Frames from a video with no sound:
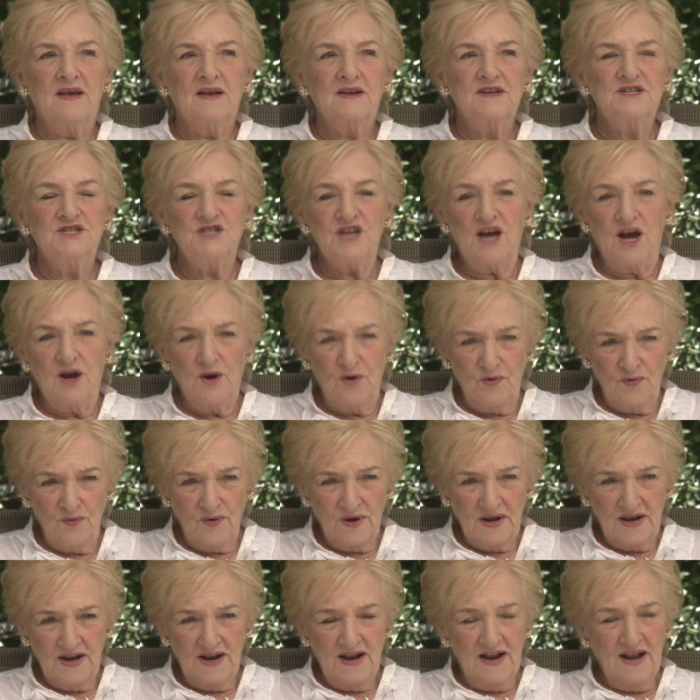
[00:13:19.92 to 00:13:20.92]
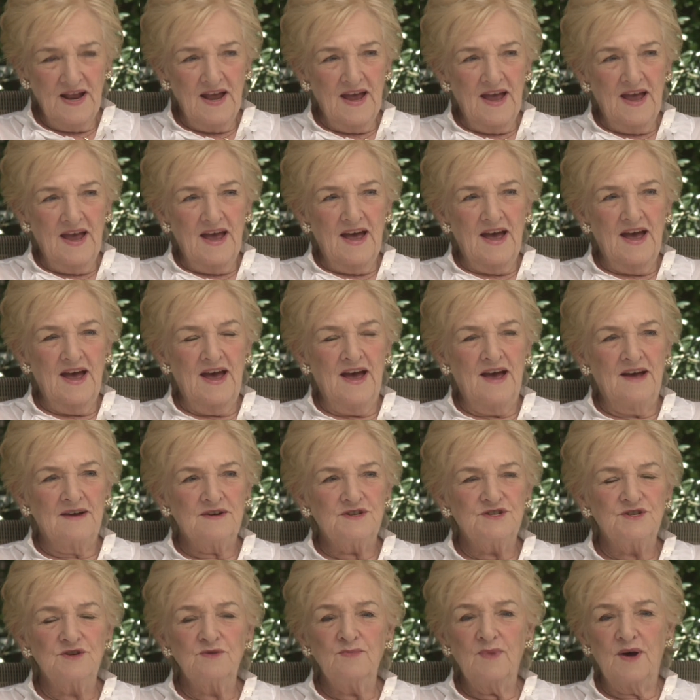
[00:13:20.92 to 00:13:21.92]
show,
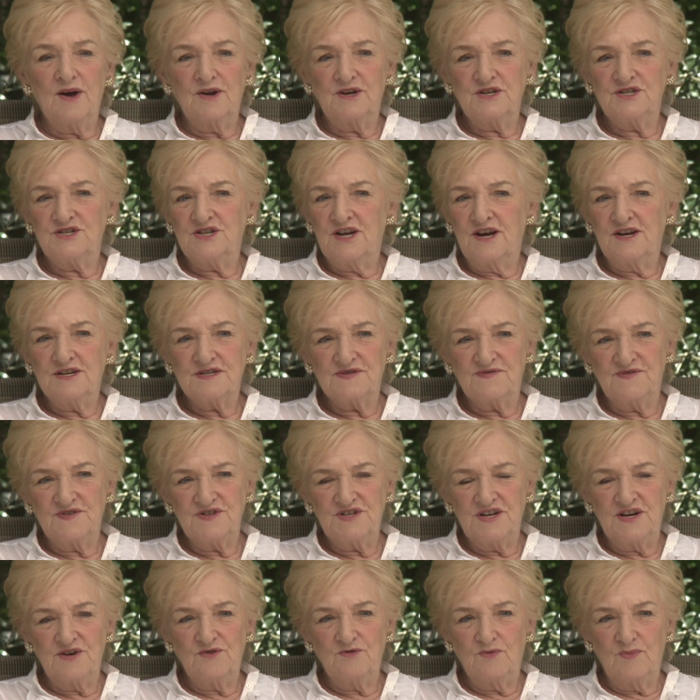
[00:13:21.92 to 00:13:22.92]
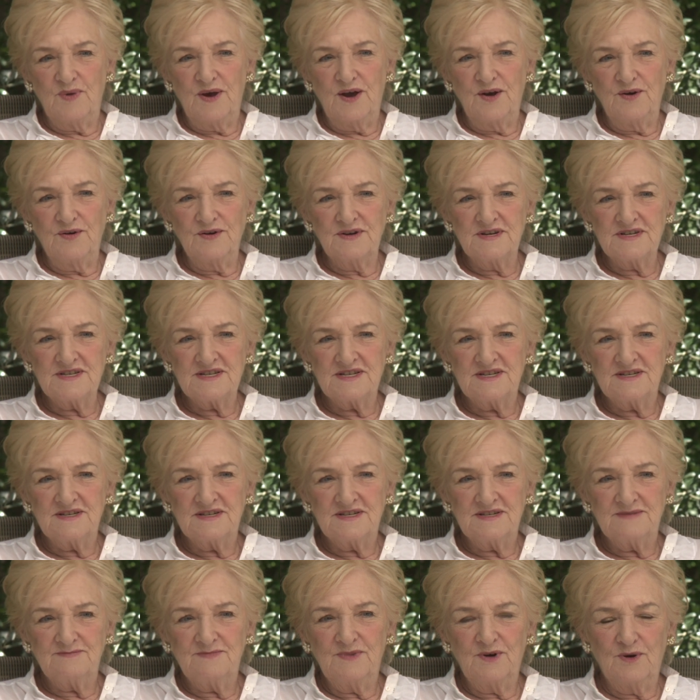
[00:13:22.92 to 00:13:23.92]
2 motor shows for General Motors,
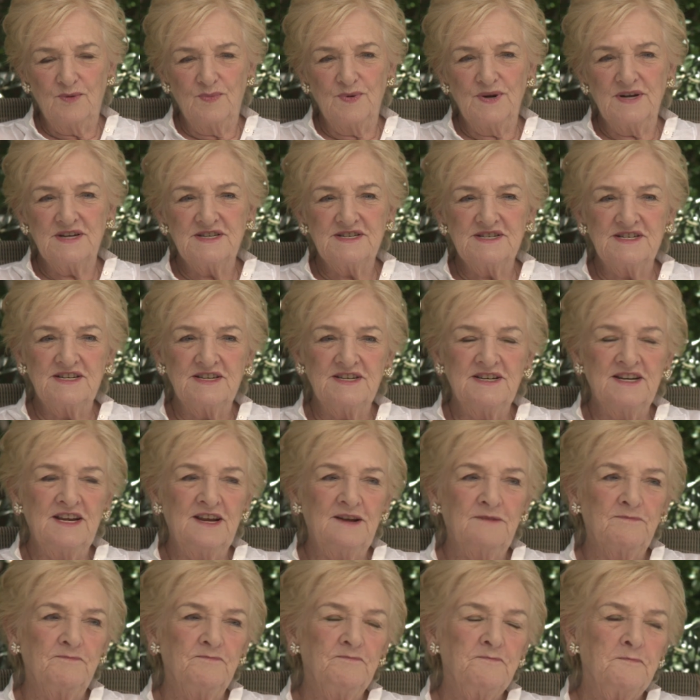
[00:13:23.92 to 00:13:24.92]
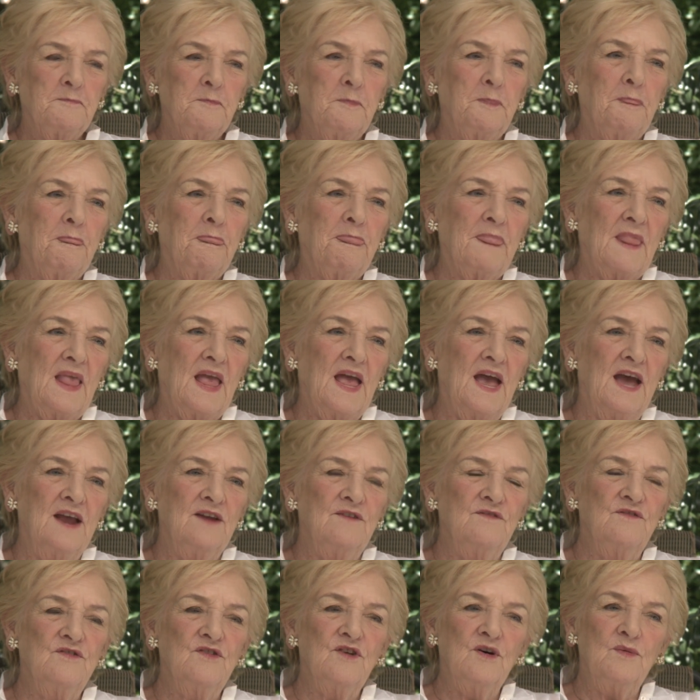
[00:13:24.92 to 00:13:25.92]
Melbourne and Sydney.
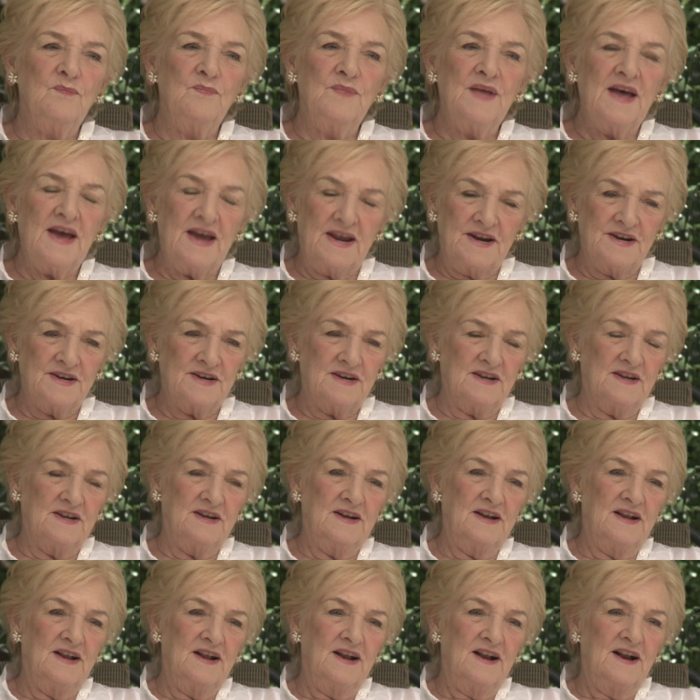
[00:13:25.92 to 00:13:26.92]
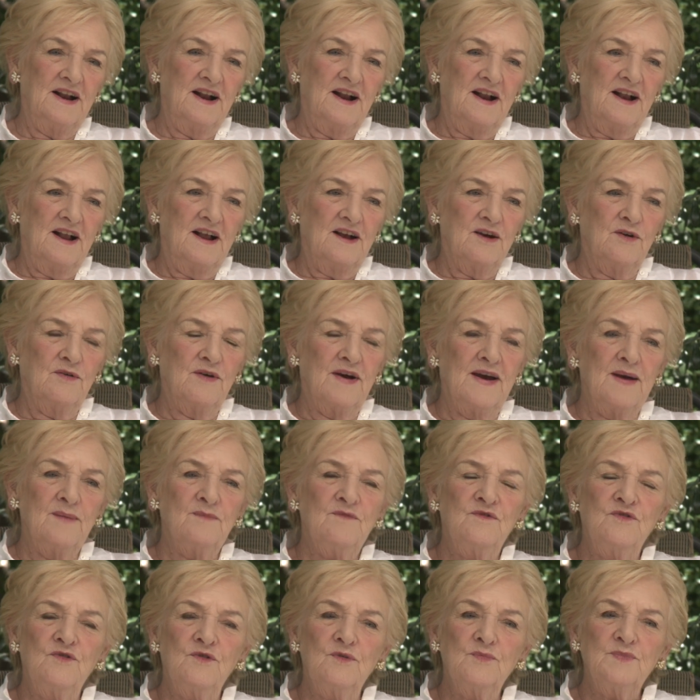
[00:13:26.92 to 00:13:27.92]
And from that, Graham
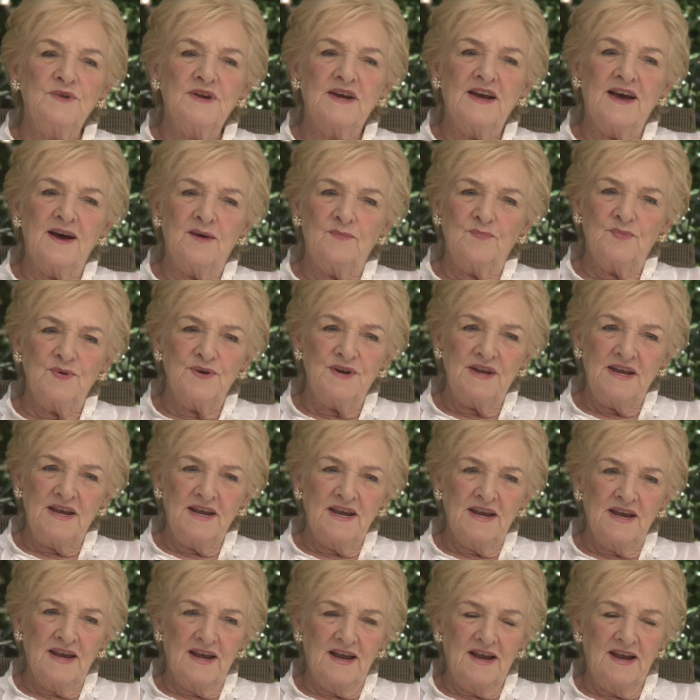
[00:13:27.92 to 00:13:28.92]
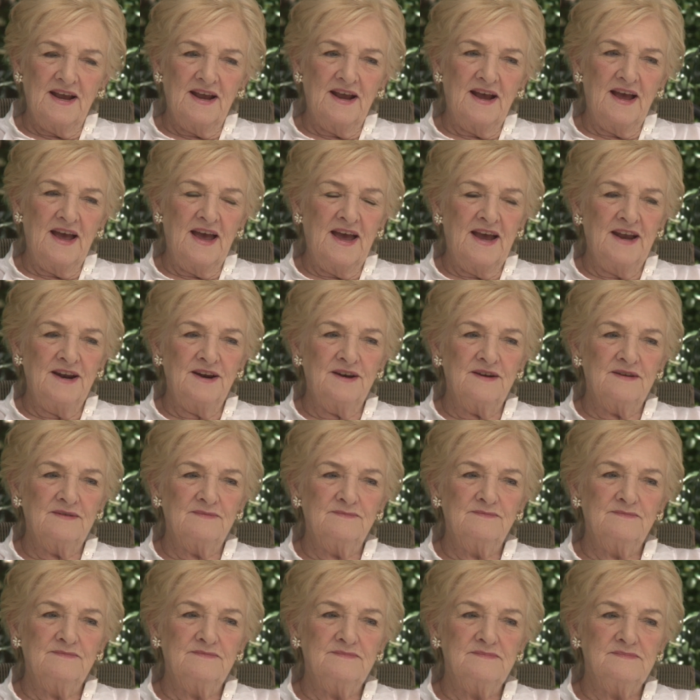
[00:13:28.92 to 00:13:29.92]
formed a company and
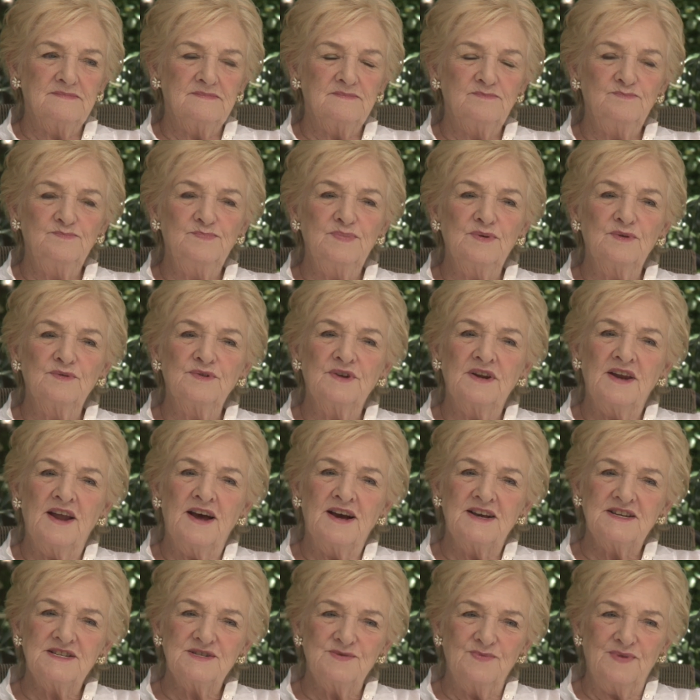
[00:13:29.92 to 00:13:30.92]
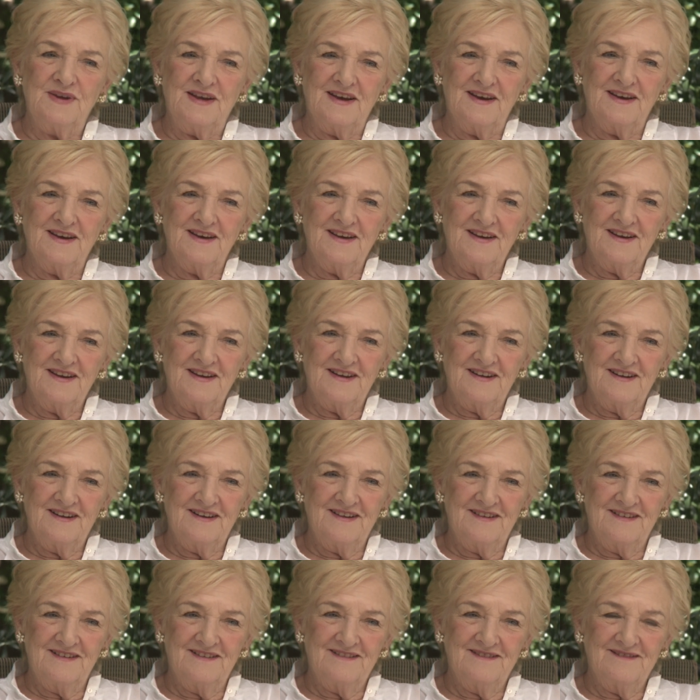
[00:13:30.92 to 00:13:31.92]
built an ice rink
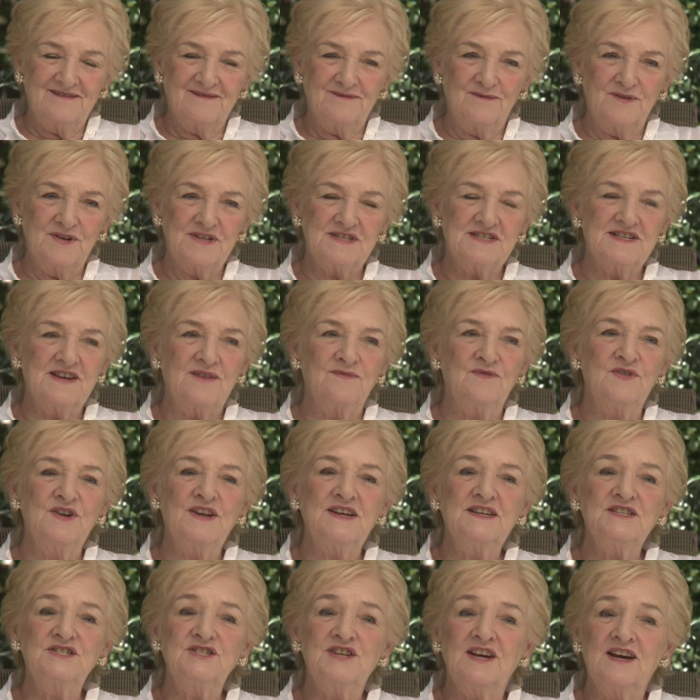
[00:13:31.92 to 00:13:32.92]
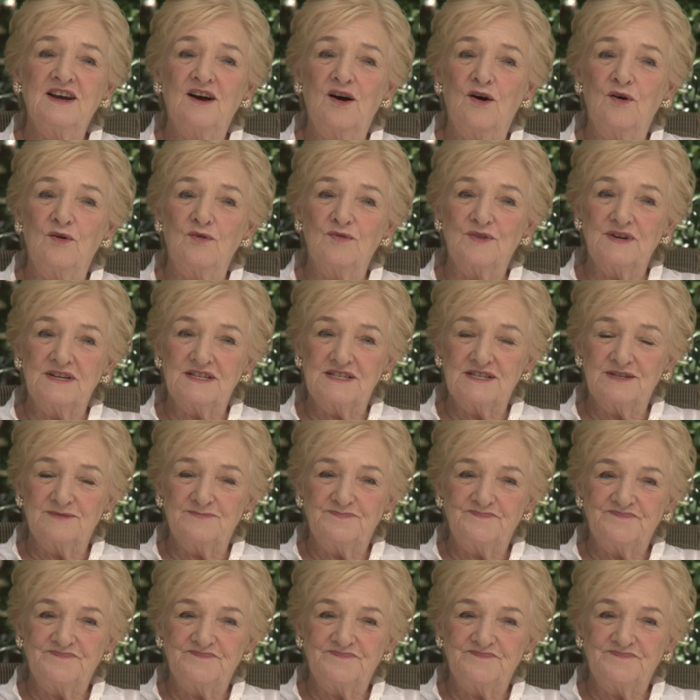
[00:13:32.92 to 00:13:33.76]
with 17 shareholders,